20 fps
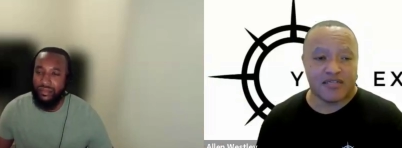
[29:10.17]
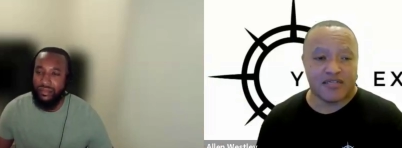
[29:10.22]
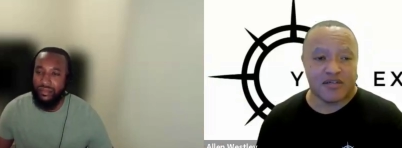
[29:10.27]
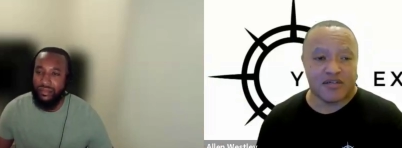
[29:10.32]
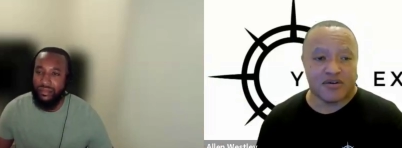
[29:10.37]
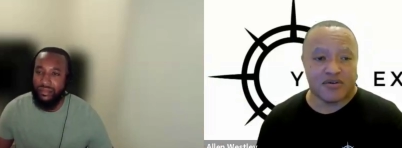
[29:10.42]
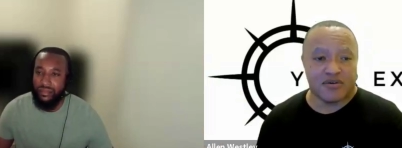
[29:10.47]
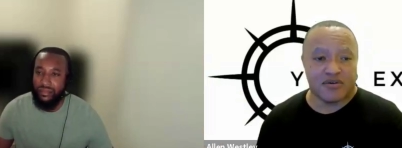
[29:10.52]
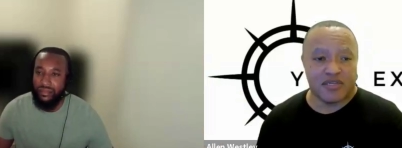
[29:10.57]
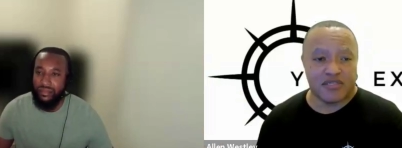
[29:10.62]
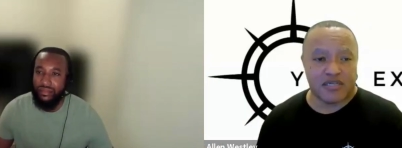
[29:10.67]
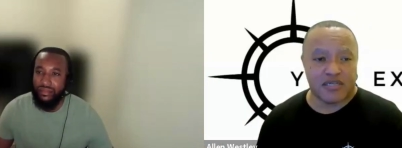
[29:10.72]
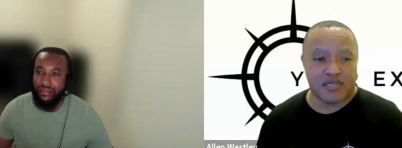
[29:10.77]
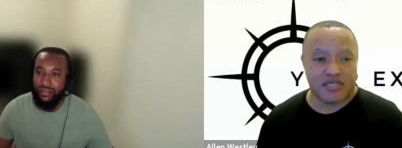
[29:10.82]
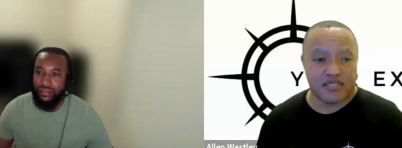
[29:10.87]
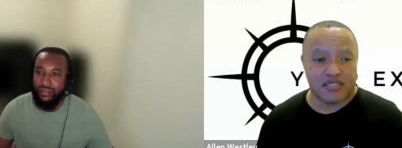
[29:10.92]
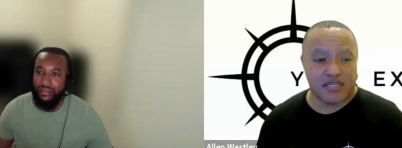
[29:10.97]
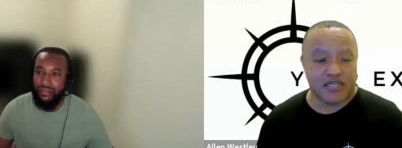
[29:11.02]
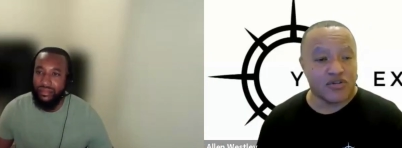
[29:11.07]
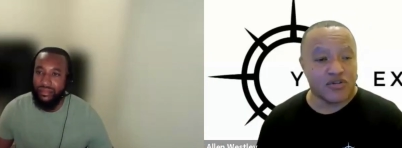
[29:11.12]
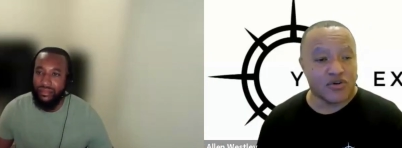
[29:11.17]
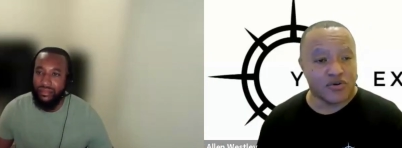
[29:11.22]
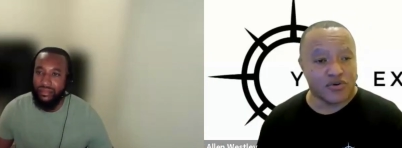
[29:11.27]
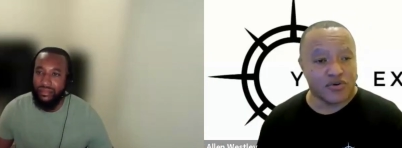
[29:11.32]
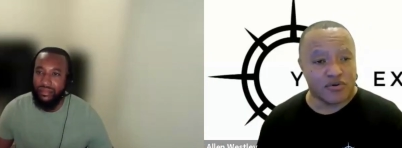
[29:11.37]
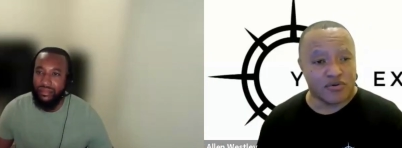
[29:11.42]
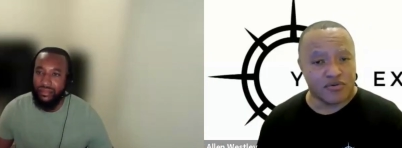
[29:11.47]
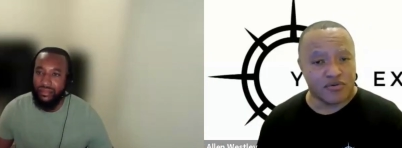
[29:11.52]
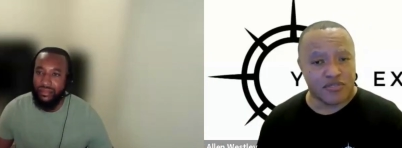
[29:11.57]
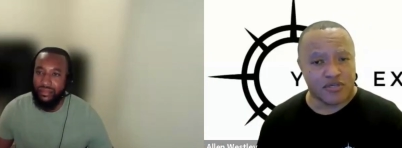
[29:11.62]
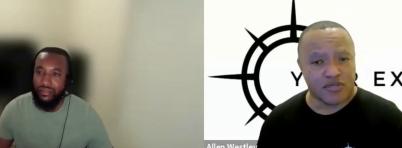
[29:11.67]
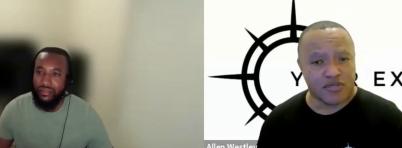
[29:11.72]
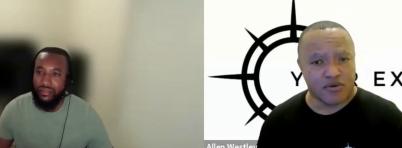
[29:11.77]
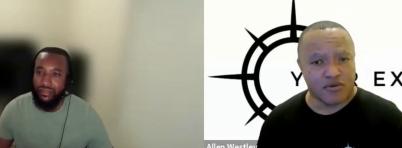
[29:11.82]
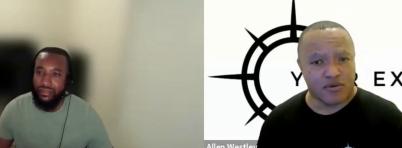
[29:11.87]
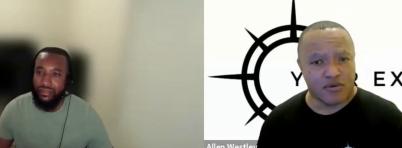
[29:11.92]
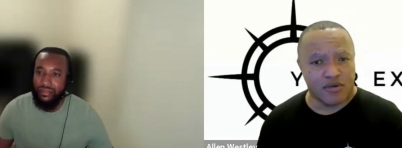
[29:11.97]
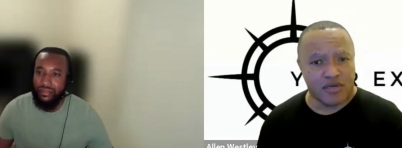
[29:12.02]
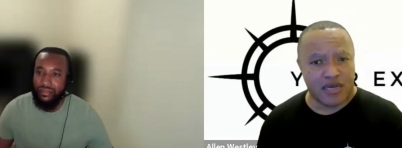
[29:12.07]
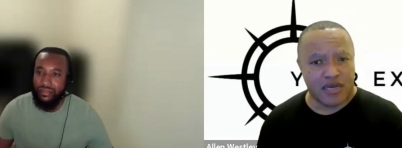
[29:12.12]
Speaker 1: So it's it's internal.
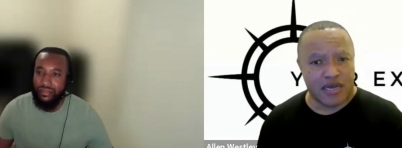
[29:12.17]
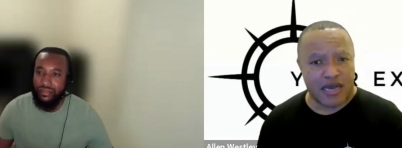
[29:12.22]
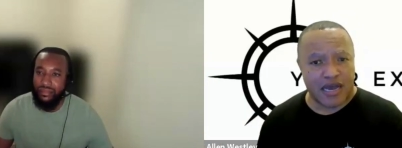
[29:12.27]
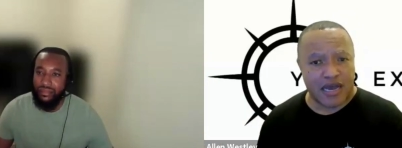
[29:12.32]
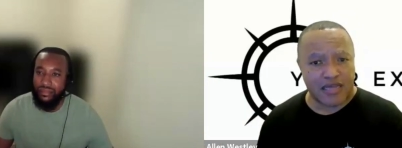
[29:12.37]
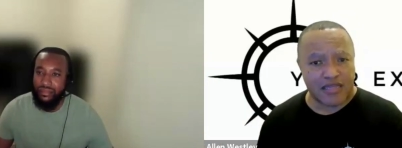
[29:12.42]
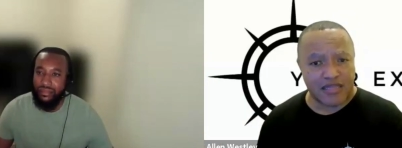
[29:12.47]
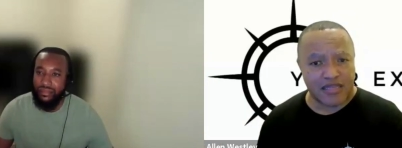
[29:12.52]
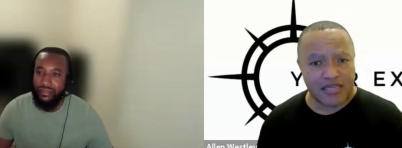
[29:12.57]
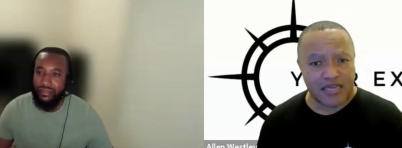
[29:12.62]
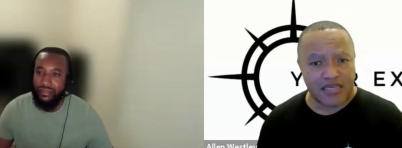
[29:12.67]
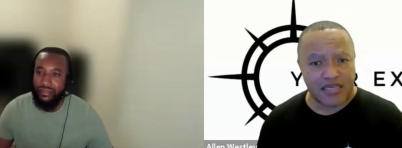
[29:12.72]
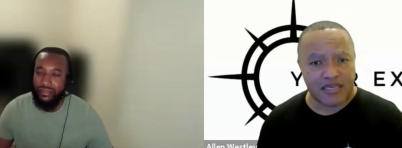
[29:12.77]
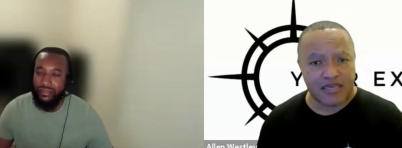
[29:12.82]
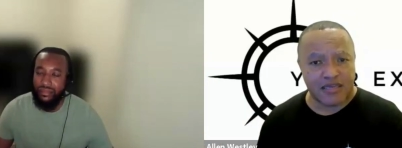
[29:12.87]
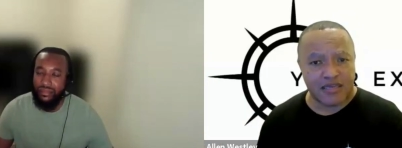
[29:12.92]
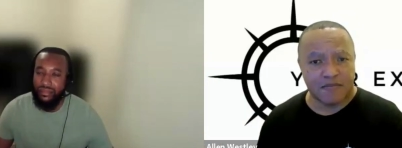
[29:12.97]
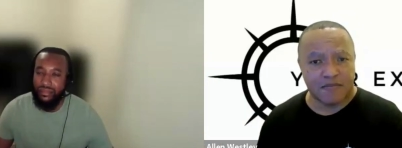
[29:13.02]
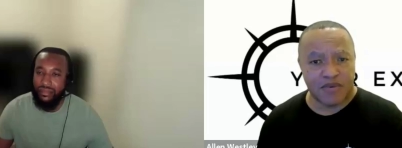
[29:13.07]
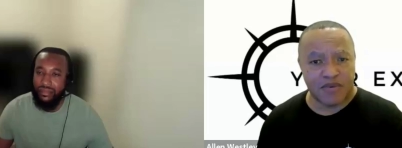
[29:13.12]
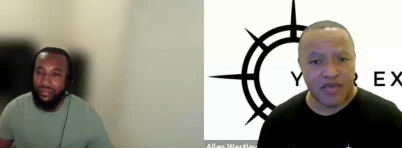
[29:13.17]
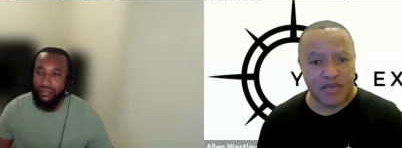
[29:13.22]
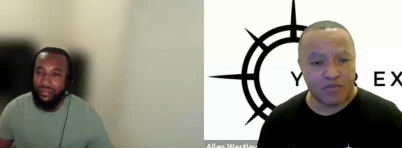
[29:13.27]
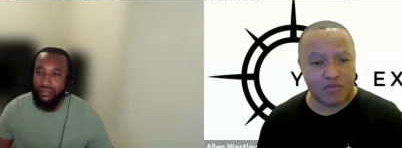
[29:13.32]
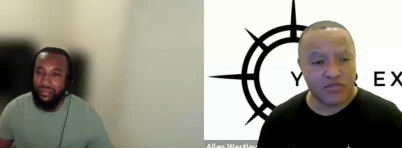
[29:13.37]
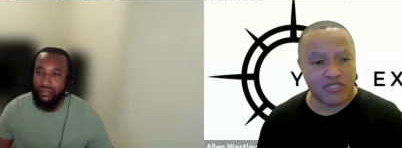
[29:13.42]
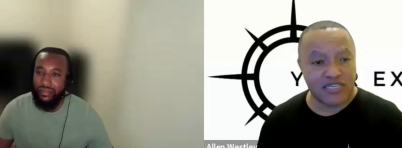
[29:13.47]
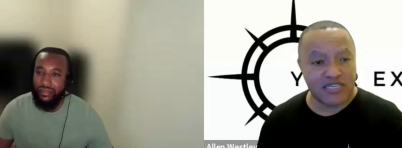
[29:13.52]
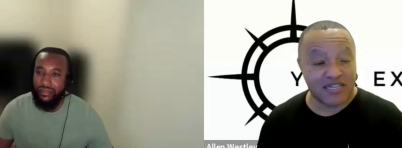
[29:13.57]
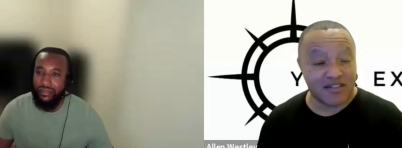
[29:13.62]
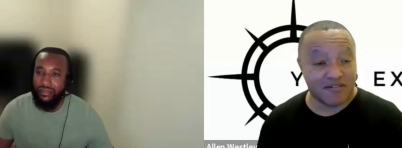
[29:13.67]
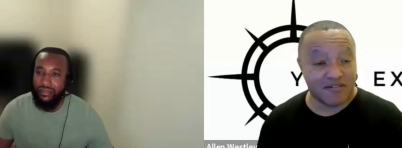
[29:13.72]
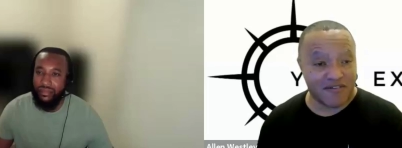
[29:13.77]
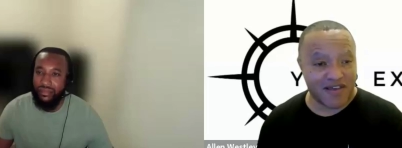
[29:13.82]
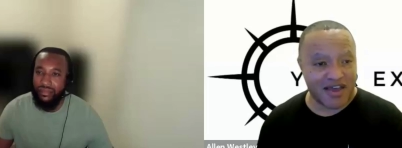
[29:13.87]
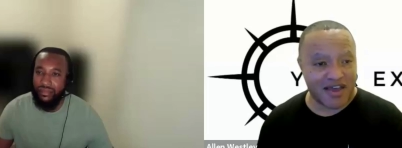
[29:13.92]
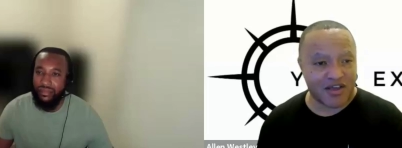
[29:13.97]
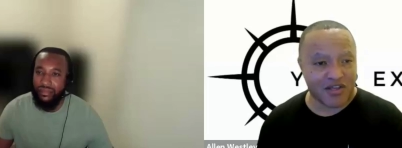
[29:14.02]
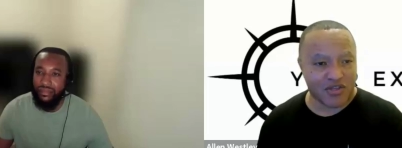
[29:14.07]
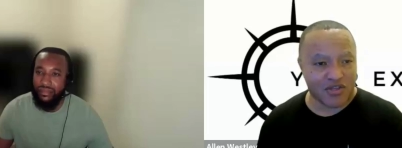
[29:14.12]
So uh, I think people see the
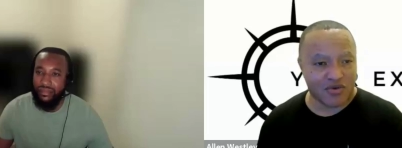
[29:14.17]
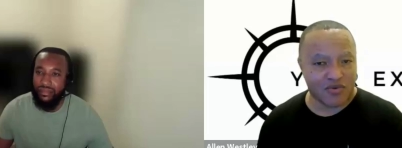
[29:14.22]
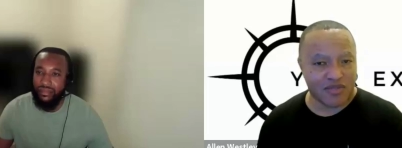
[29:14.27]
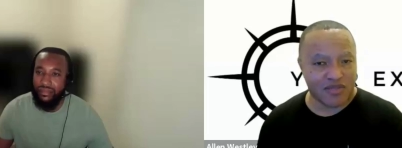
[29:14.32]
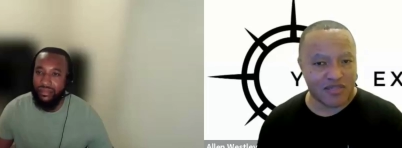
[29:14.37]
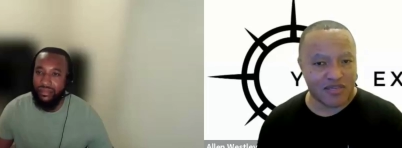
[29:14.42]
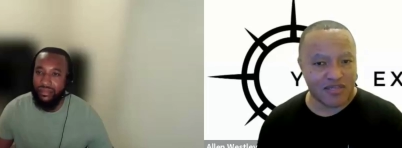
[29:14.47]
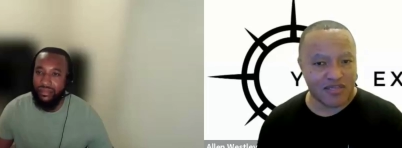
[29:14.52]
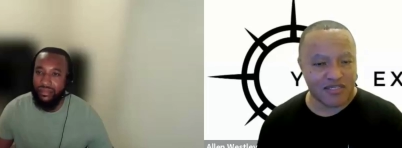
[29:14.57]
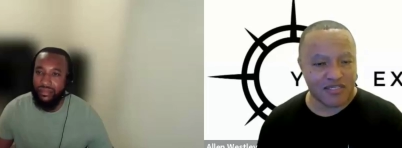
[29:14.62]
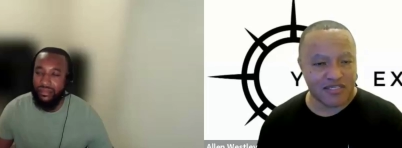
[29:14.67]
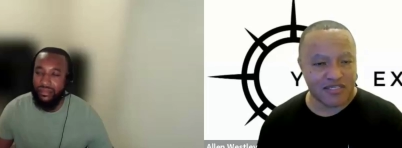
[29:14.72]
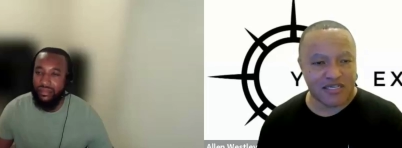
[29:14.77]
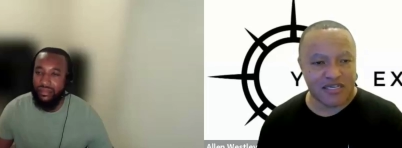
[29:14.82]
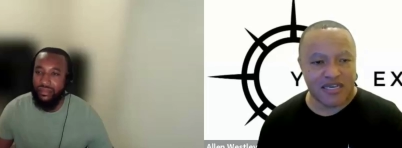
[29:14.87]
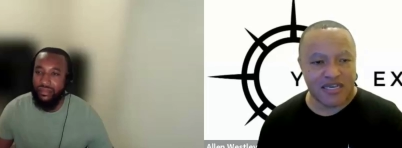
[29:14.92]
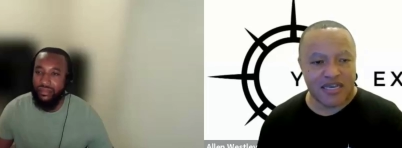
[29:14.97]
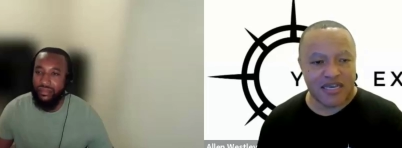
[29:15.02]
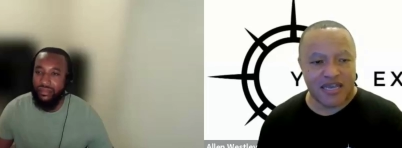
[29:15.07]
value in this,